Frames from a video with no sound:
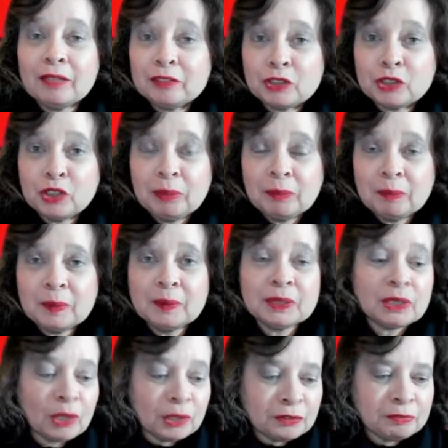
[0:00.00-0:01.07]
streaming, because a
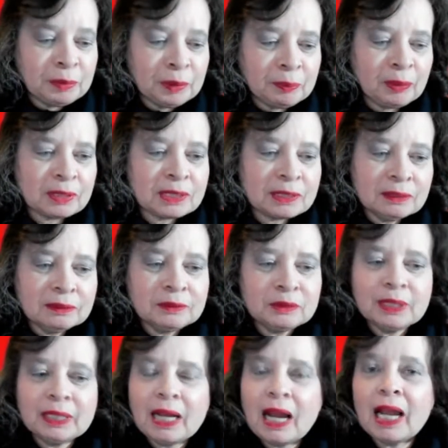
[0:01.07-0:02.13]
lot of people are still
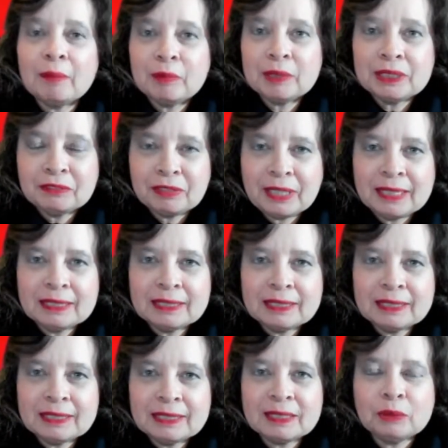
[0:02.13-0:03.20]
doing hybrid
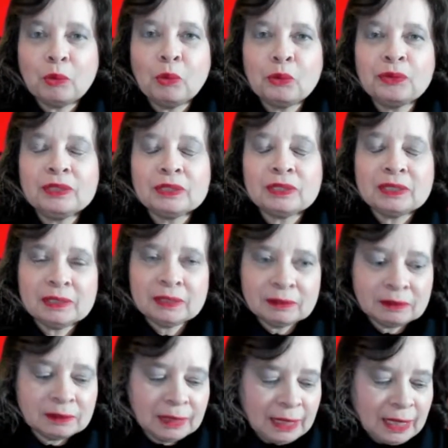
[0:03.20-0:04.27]
events. Authors are
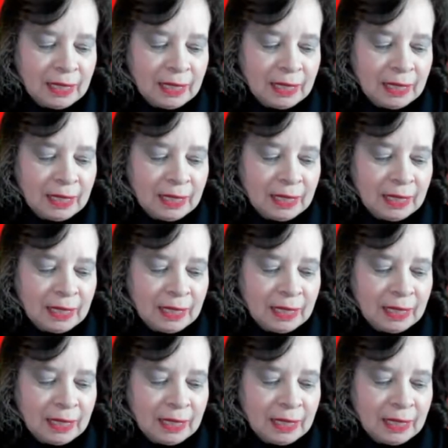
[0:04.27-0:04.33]
still